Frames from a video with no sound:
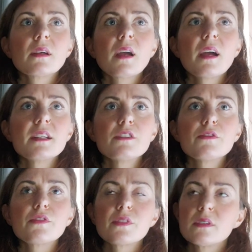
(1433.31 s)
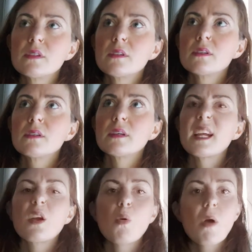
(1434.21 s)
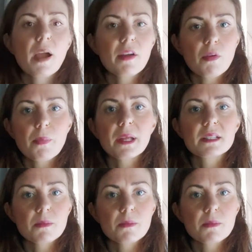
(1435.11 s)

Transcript: kind of inquire a bit